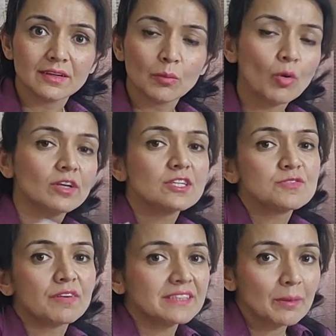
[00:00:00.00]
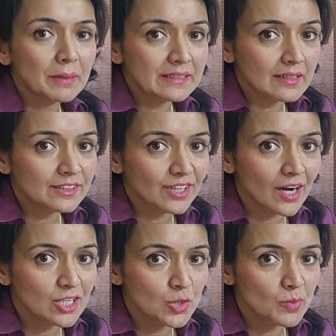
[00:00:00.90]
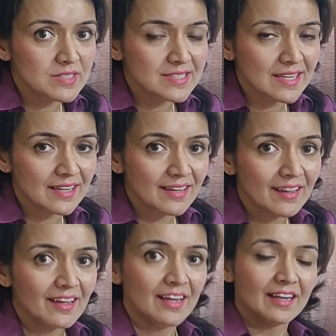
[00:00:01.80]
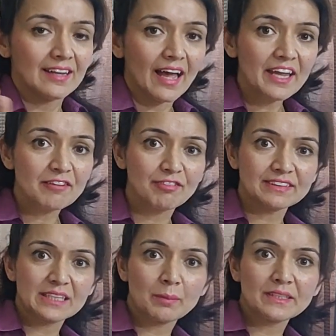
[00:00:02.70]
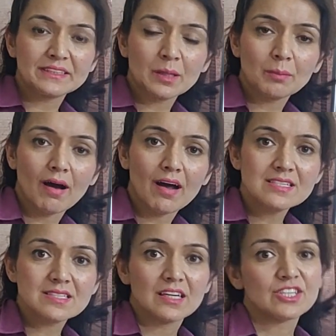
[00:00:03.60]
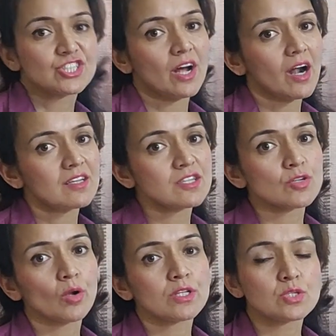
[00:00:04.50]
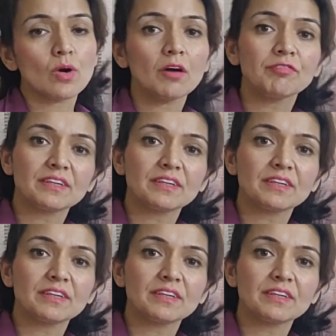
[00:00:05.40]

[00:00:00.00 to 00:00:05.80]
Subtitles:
What is fundamental charge, you will say? Like fundamental mass, charge is also a